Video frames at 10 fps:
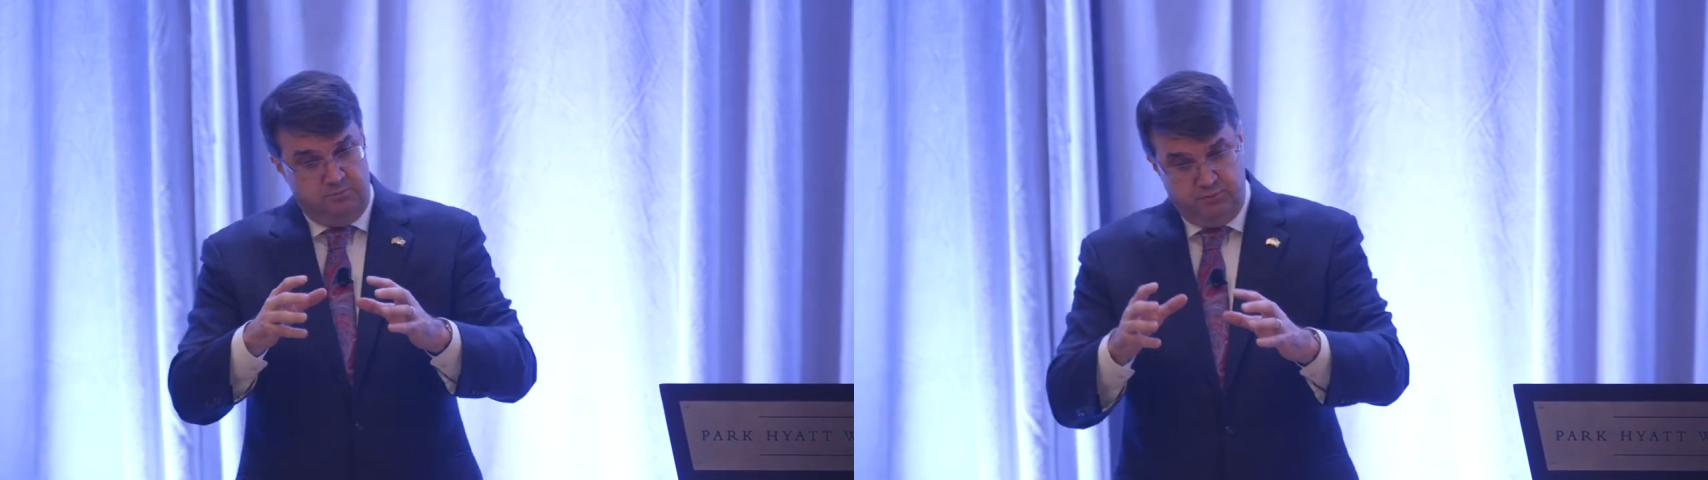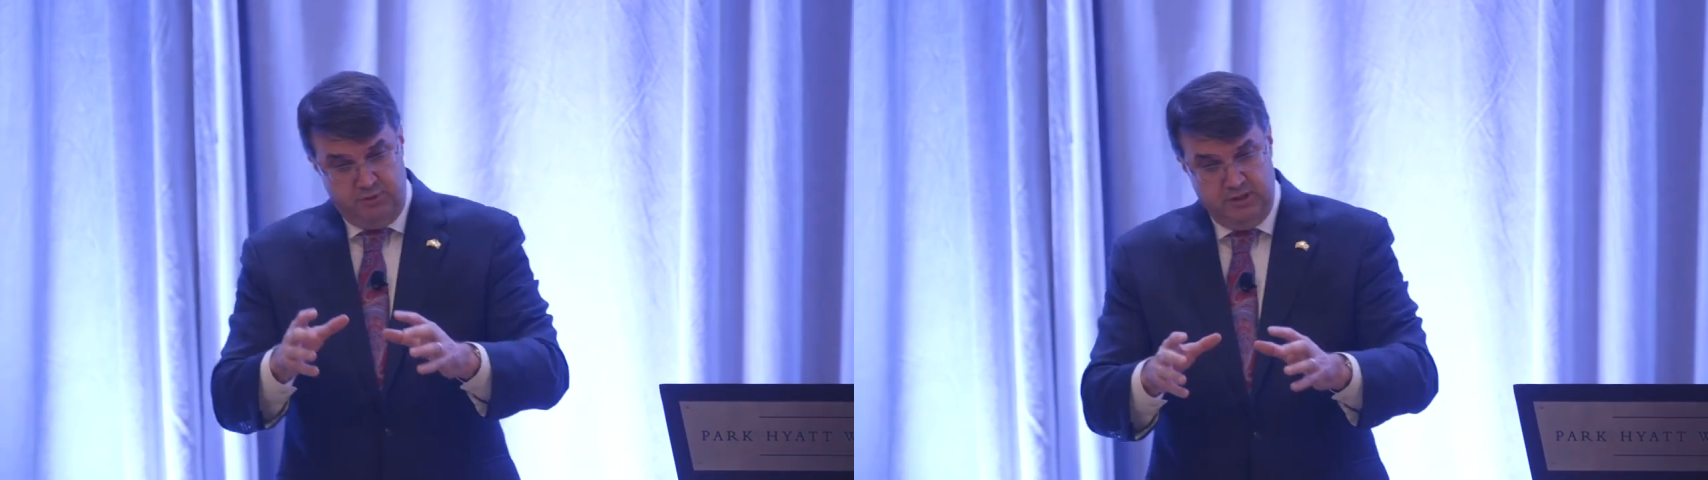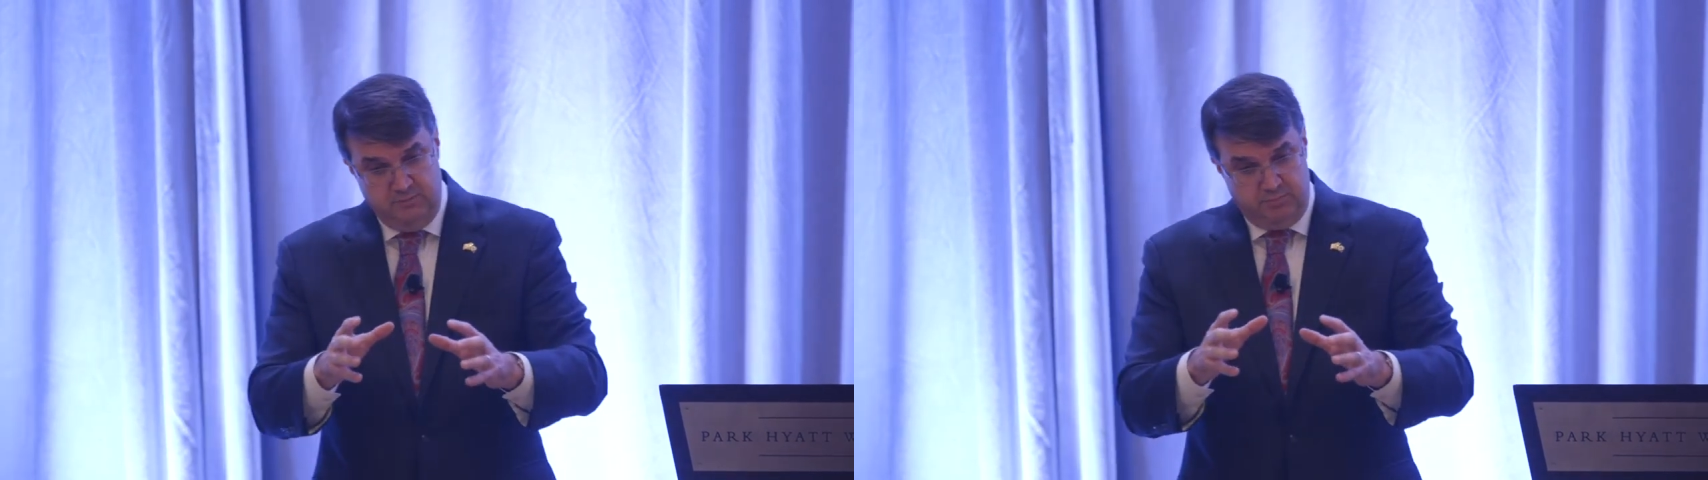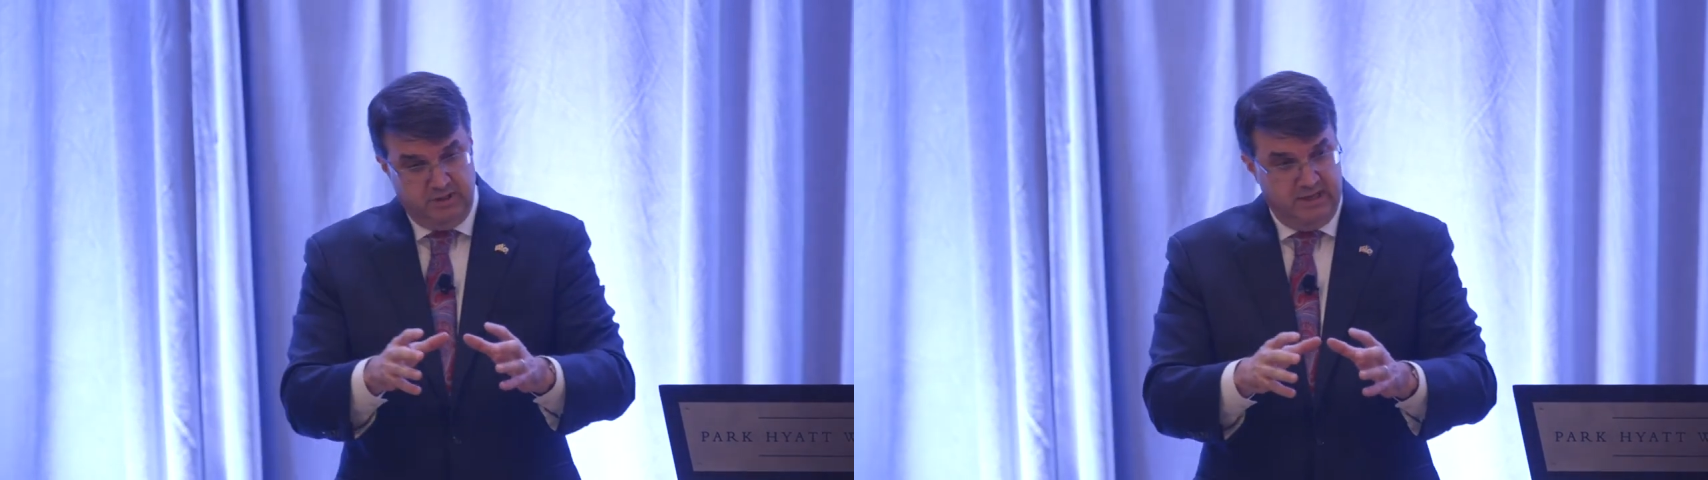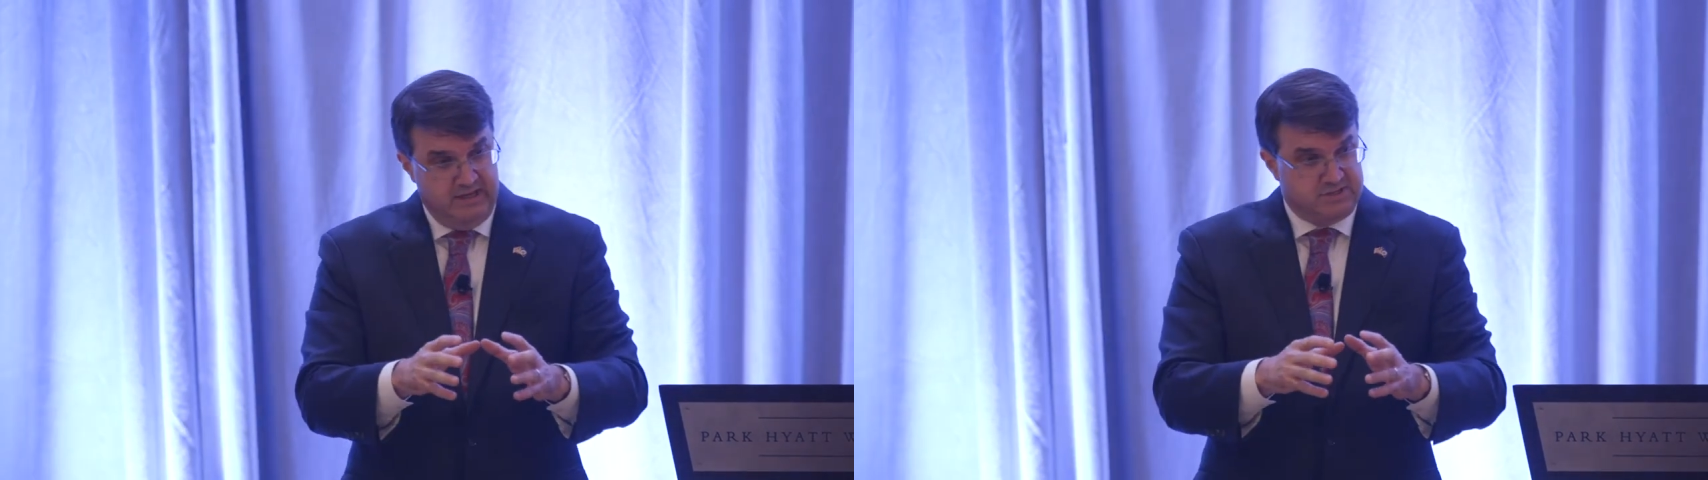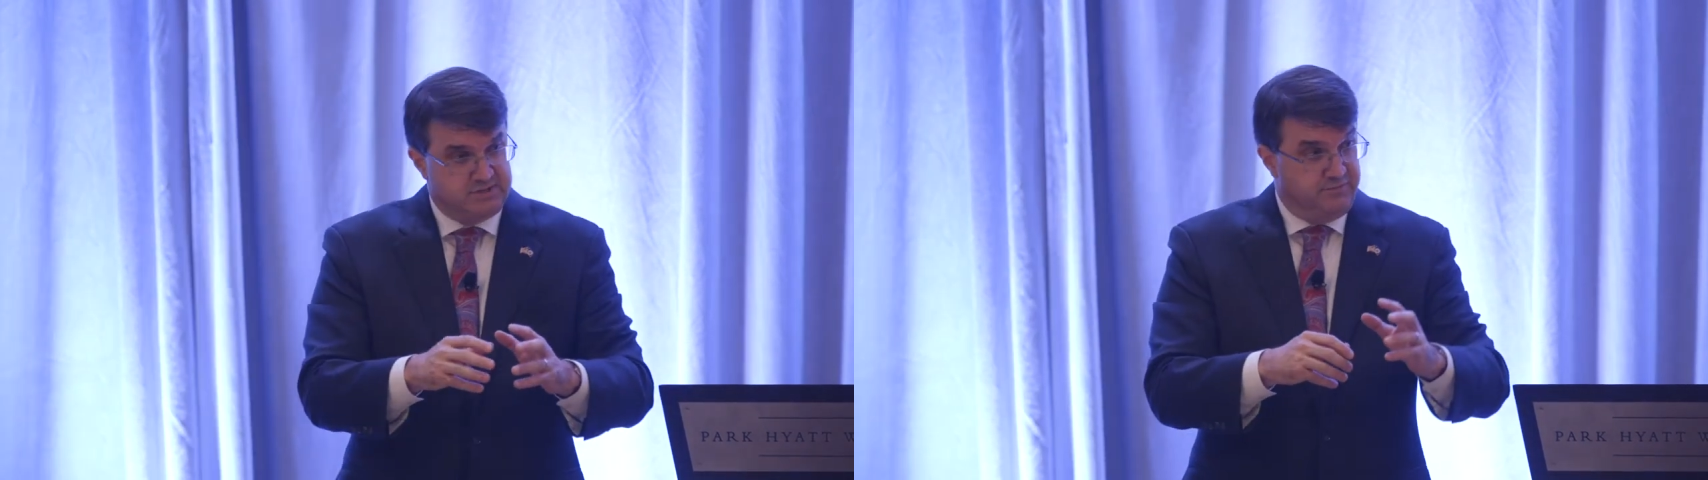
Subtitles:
put in place